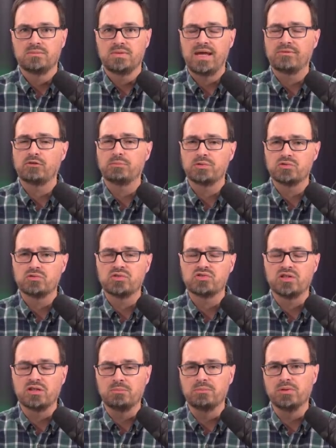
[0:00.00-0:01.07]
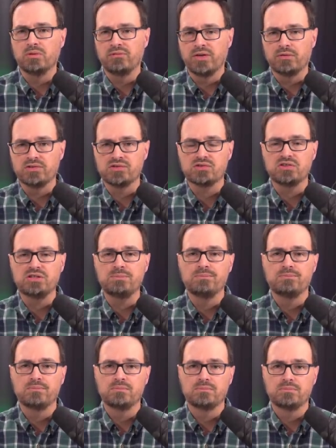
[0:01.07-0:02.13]
After Patricia and Bill fell asleep,
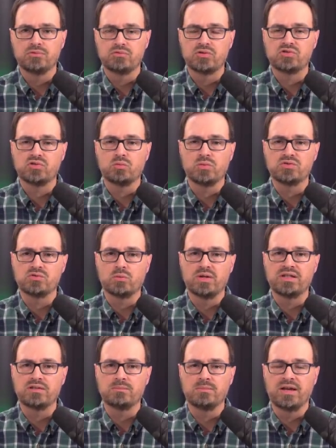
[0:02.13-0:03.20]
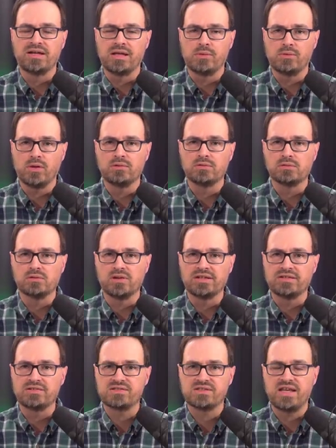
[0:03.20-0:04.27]
Patricia was awakened by a thunder
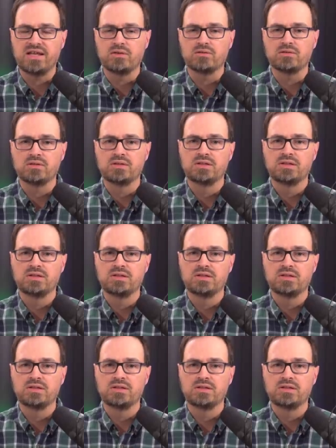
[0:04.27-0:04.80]
like sound.